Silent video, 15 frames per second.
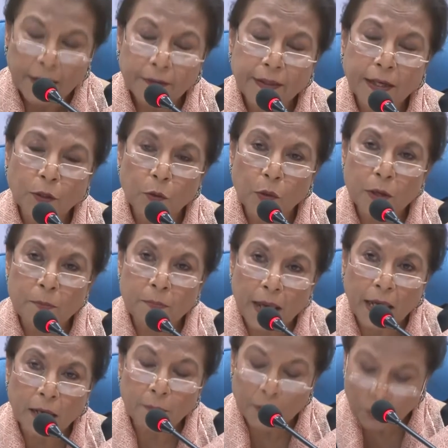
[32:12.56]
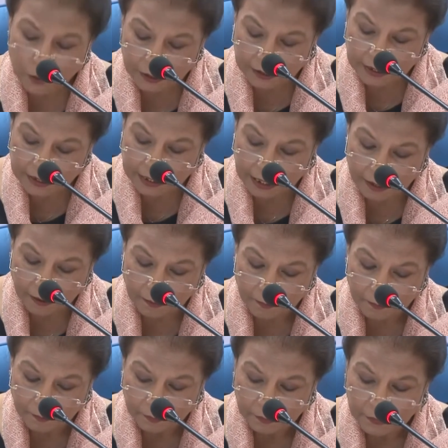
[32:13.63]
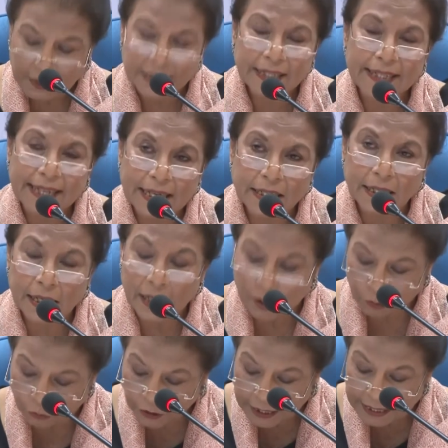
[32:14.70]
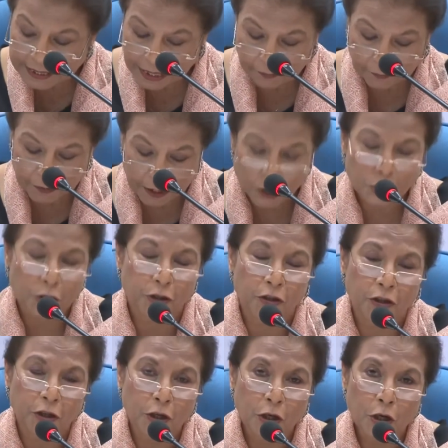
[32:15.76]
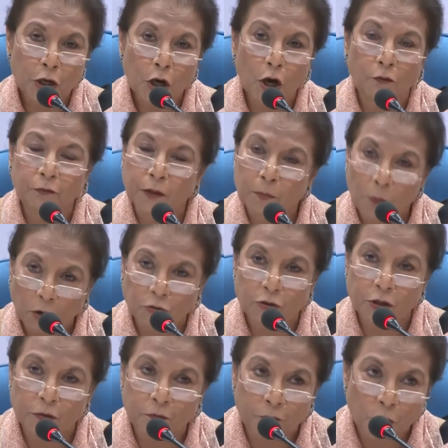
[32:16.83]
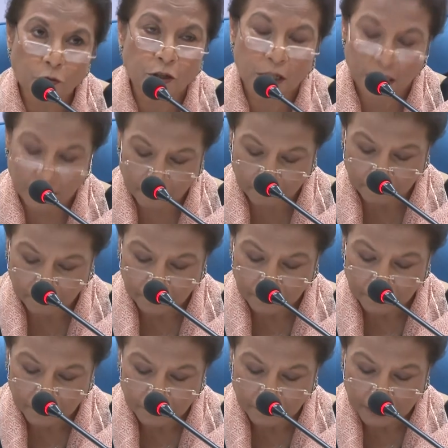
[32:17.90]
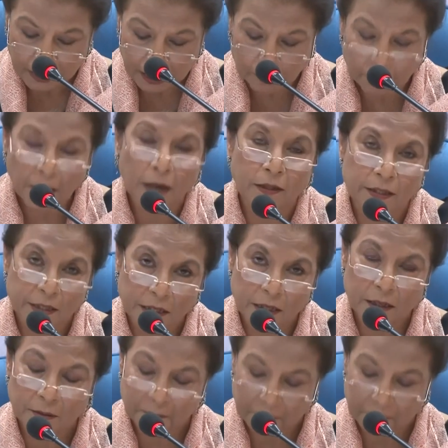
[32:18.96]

that we may be witnessing the steady redefinition of the moderate voter in Pakistan.